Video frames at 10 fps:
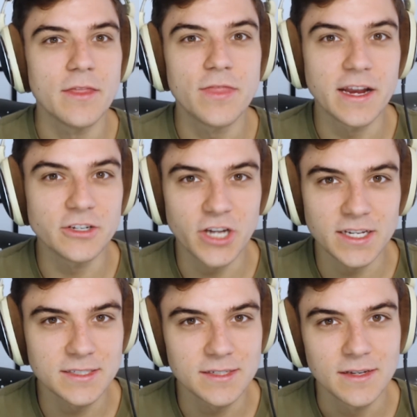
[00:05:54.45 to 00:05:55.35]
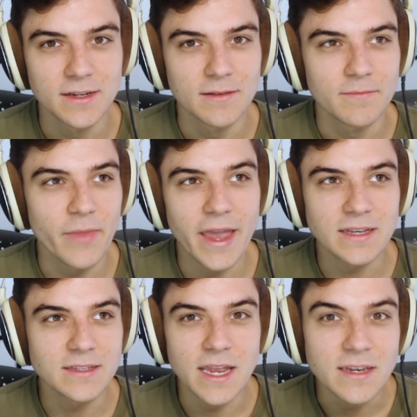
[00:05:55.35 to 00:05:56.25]
They just
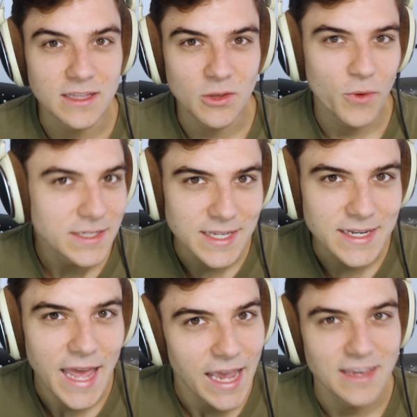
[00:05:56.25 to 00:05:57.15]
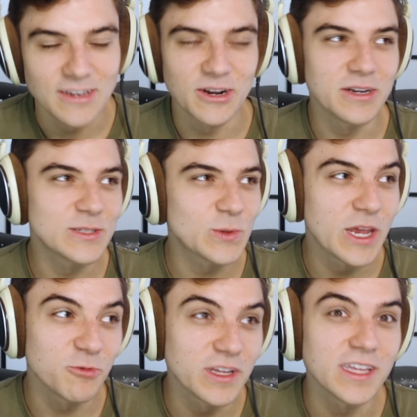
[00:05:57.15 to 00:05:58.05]
like didn't get the win today. You know, it's,
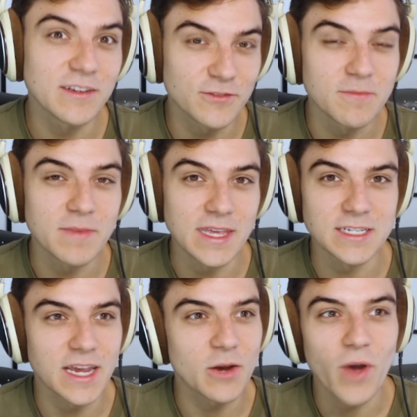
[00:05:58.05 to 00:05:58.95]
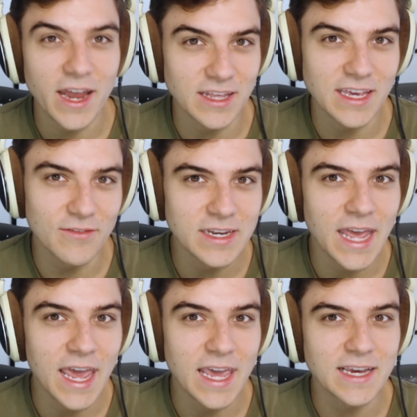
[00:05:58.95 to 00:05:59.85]
it really to me there's like any given
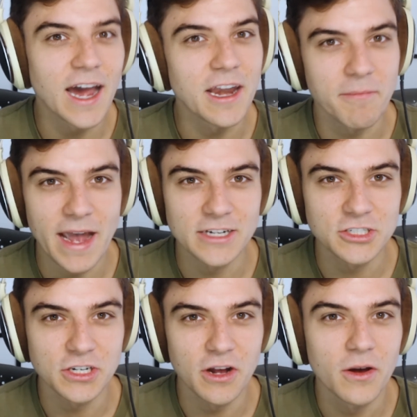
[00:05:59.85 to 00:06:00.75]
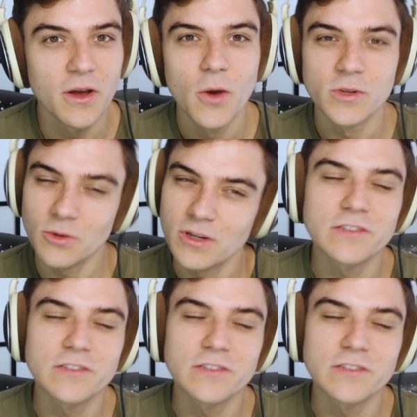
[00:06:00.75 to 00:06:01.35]
day kind of match. You know, when someone